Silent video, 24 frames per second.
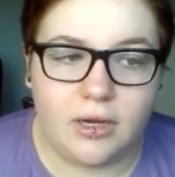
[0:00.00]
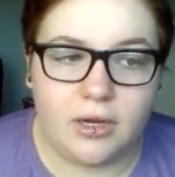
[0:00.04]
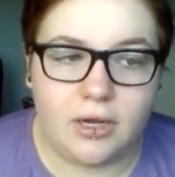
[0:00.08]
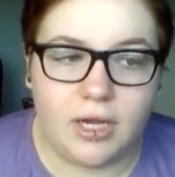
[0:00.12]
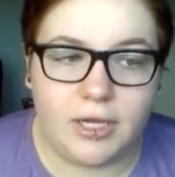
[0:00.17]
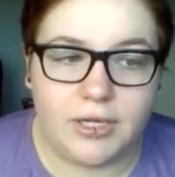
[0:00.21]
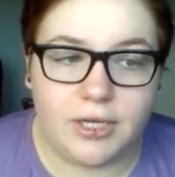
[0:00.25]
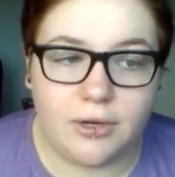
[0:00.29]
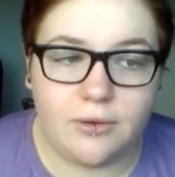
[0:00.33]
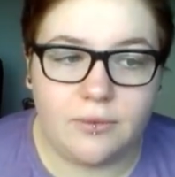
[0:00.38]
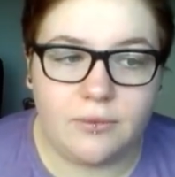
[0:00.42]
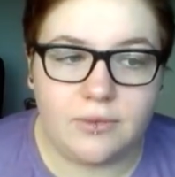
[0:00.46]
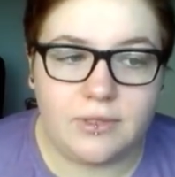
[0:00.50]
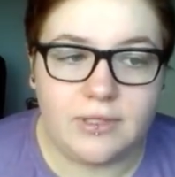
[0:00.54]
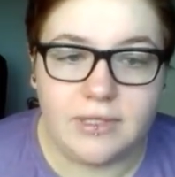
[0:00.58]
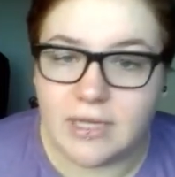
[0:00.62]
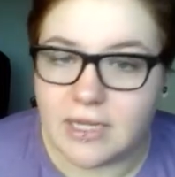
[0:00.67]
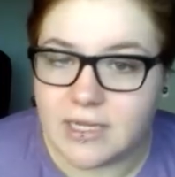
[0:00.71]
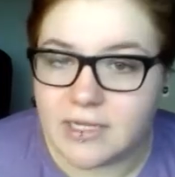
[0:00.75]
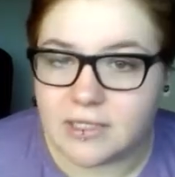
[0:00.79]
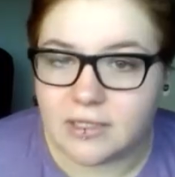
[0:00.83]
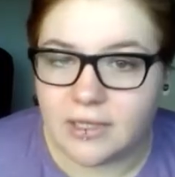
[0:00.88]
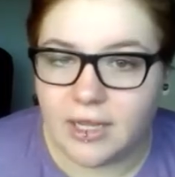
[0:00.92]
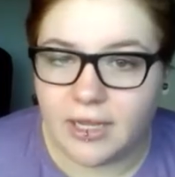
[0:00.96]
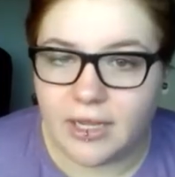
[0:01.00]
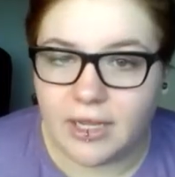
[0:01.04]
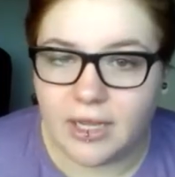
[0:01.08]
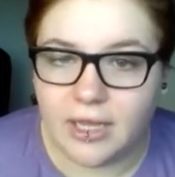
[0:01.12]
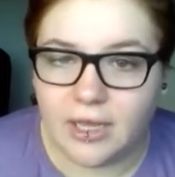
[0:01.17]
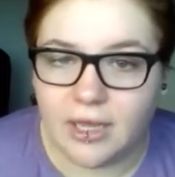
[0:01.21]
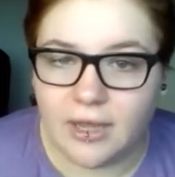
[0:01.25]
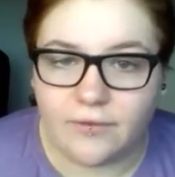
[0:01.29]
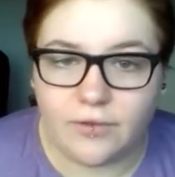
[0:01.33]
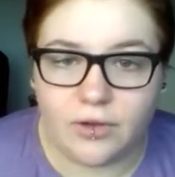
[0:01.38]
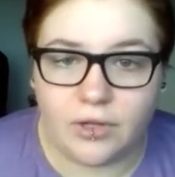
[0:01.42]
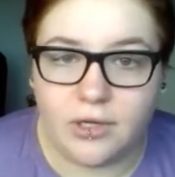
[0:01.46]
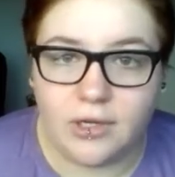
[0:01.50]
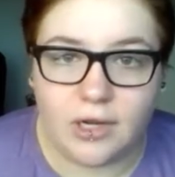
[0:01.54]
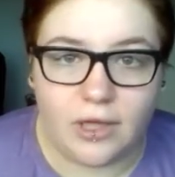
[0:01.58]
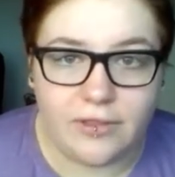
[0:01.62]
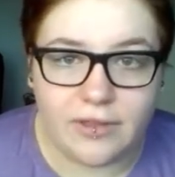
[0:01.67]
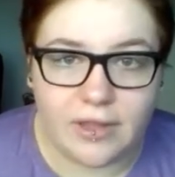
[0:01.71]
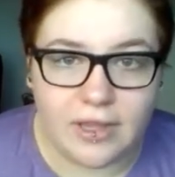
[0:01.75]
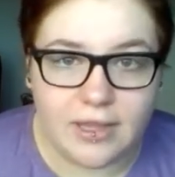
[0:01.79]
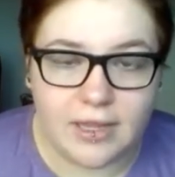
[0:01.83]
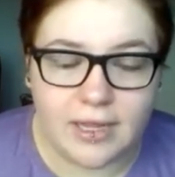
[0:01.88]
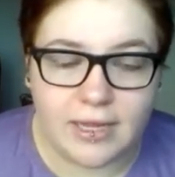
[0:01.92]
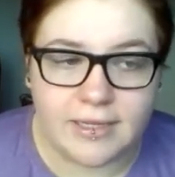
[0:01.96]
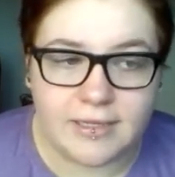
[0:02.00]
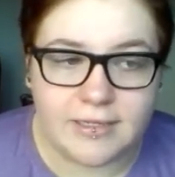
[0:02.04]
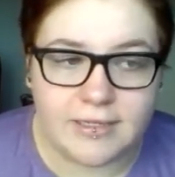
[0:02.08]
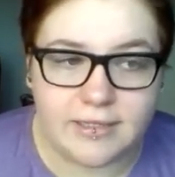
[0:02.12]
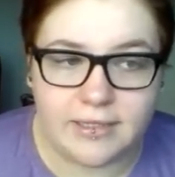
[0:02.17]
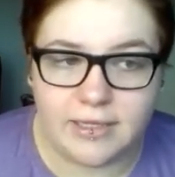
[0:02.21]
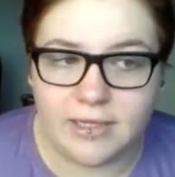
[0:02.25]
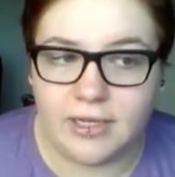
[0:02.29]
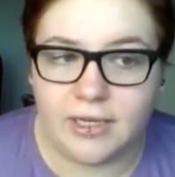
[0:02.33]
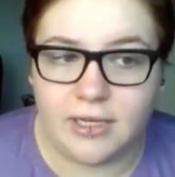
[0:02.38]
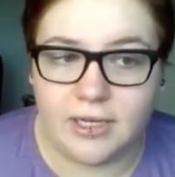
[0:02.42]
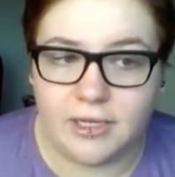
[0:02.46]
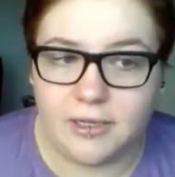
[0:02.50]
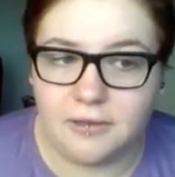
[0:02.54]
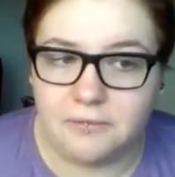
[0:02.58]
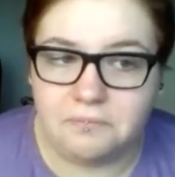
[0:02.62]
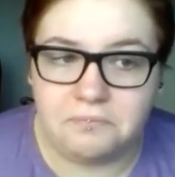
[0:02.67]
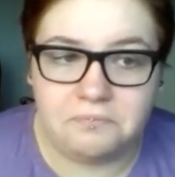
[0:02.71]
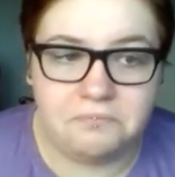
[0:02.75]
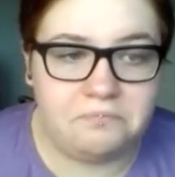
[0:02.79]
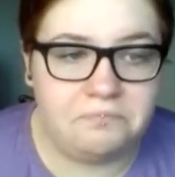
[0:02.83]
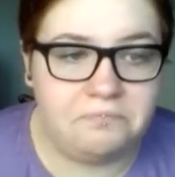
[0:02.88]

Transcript: I don't dislike her, I've got nothing against her.